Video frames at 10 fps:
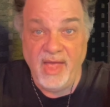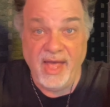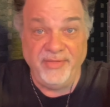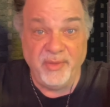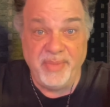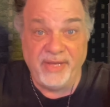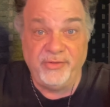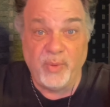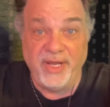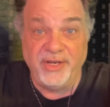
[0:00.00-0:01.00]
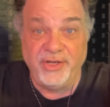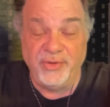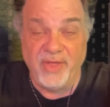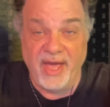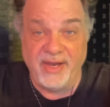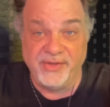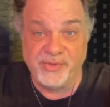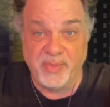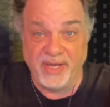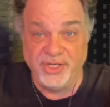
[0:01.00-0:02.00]
And the best way to do that is
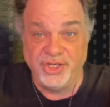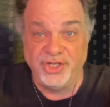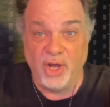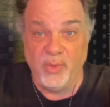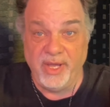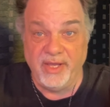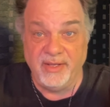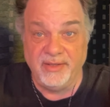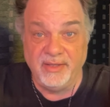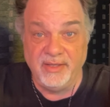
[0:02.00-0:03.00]
by showing